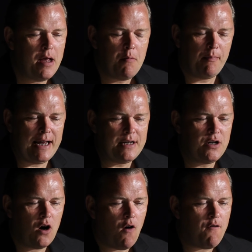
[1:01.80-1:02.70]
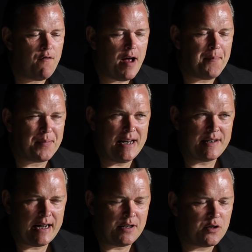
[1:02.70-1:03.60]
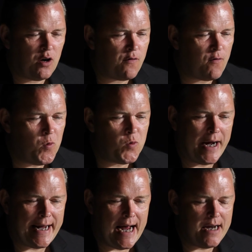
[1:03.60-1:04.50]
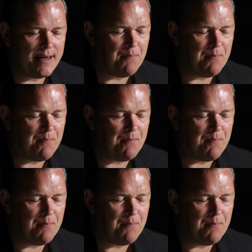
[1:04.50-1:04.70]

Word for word: plenty of um, intense dark fruit again,